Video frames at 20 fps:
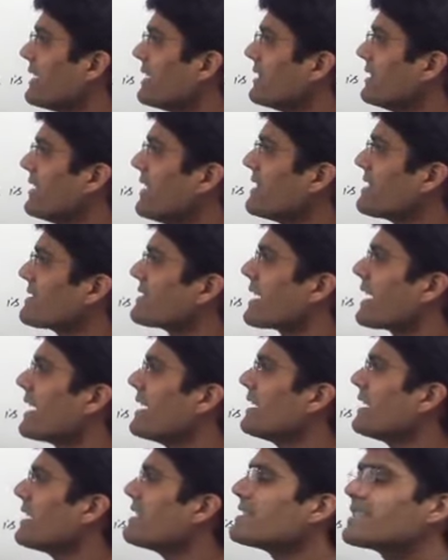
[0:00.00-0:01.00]
then the
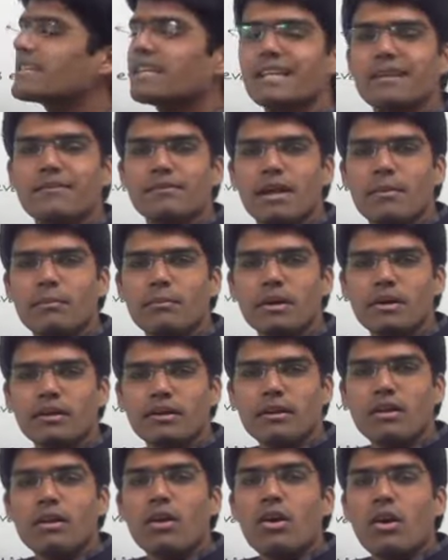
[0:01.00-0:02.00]
second consecutive
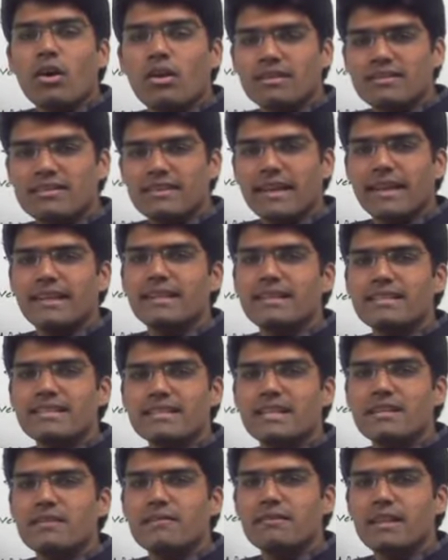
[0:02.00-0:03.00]
number or the second
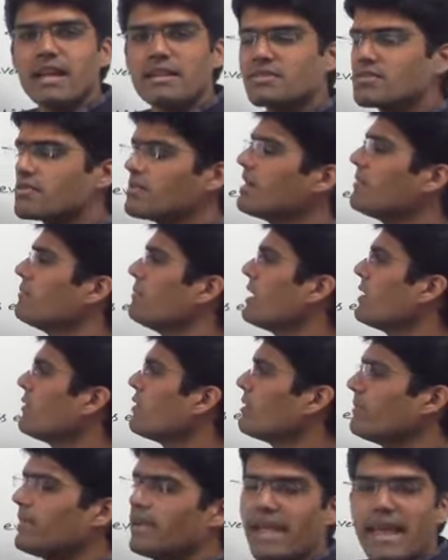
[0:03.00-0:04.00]
consecutive natural number
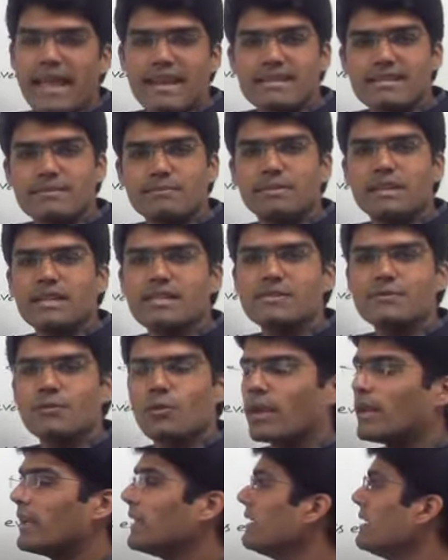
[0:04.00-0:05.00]
would be x plus
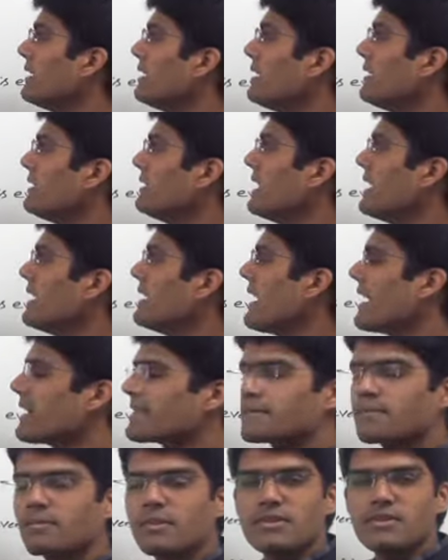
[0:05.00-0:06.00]
1, then
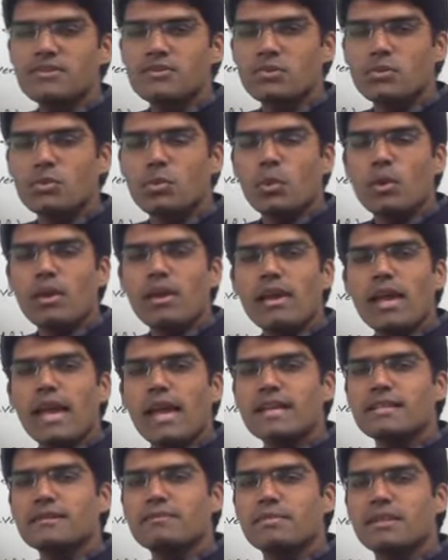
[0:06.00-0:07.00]
x plus 2,
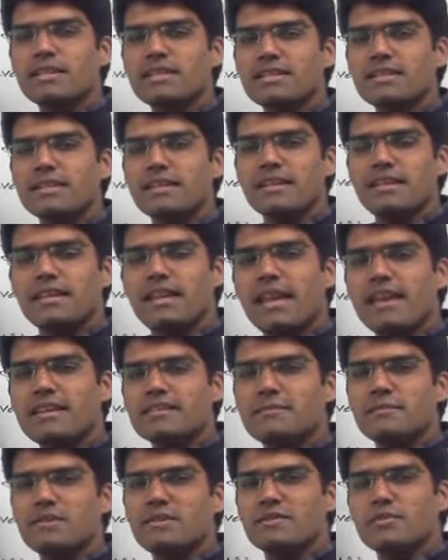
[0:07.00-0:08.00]
x plus 3,
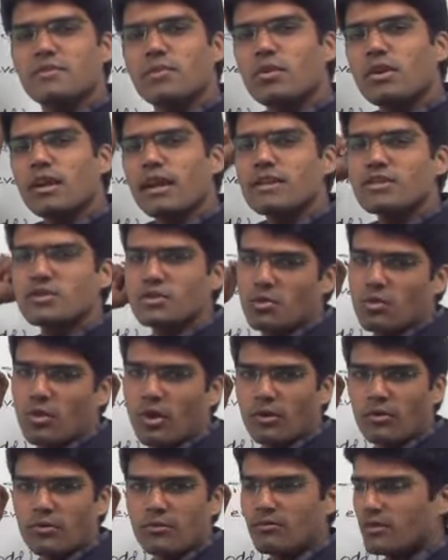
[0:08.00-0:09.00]
x plus 4 and so
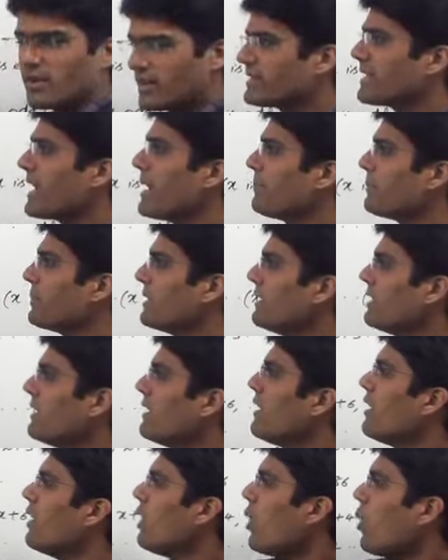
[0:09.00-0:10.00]
on. For example,
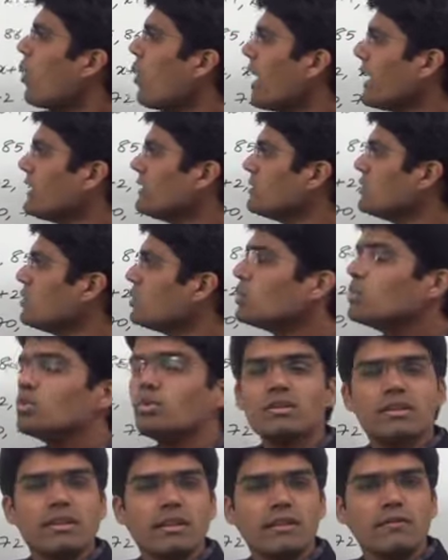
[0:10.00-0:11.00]
1,
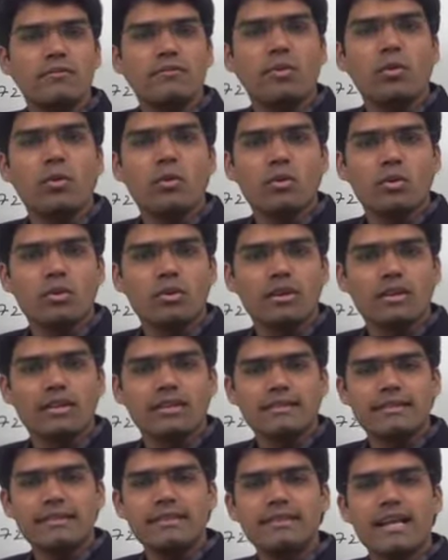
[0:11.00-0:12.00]
2, 3, 4.
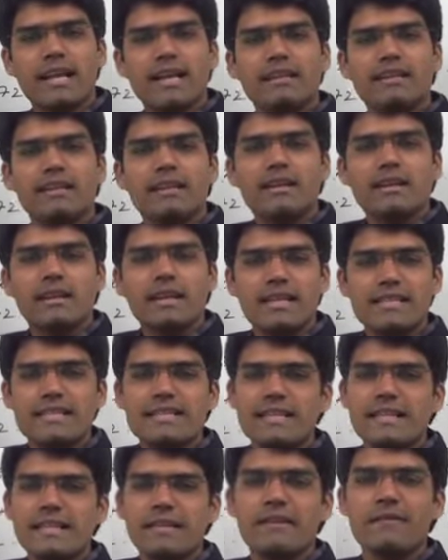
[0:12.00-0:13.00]
These are
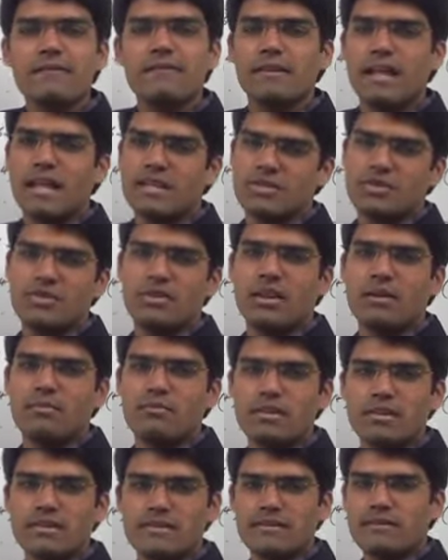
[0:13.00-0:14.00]
consecutive natural
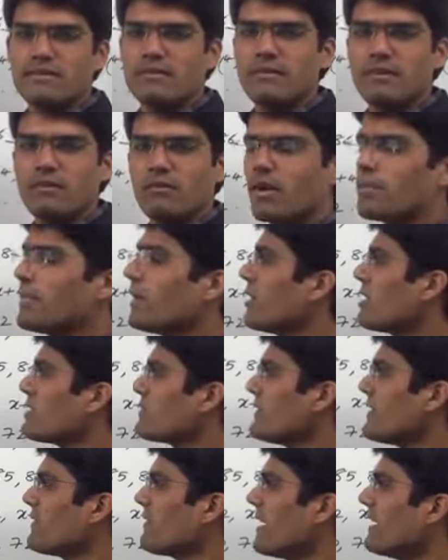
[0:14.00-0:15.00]
numbers. Why?
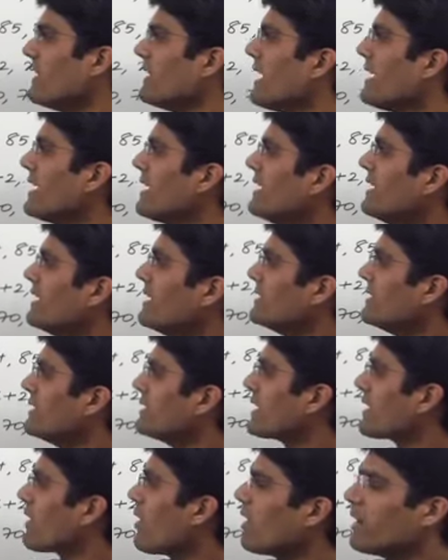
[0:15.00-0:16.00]
Because we find that
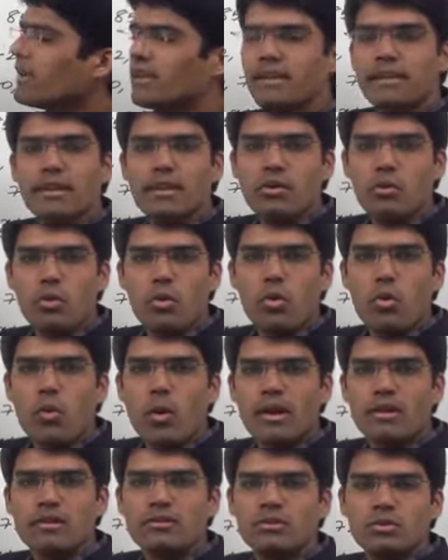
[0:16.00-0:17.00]
these are all in a row,
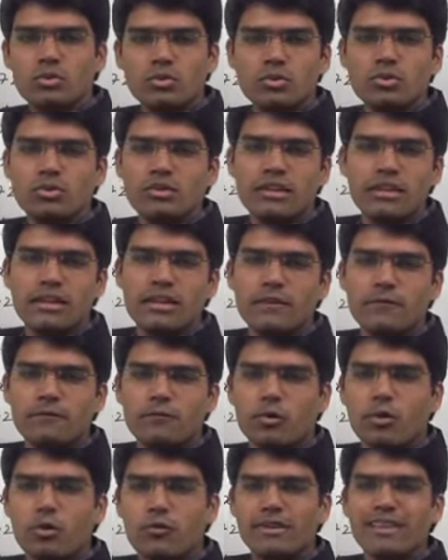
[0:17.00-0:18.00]
1, 2, 3 and
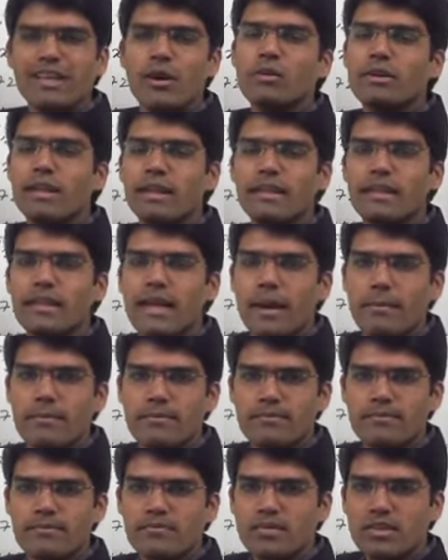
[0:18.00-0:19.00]
4 without any
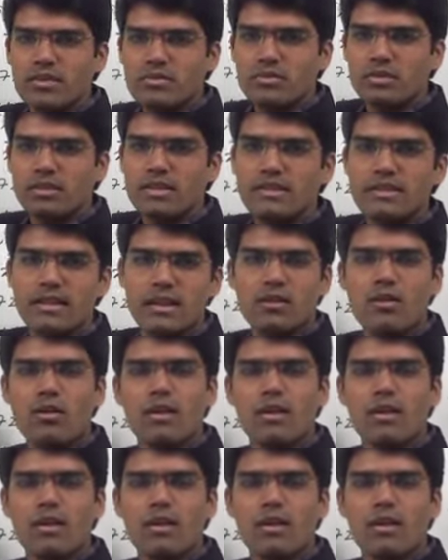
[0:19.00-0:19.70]
gap. So these are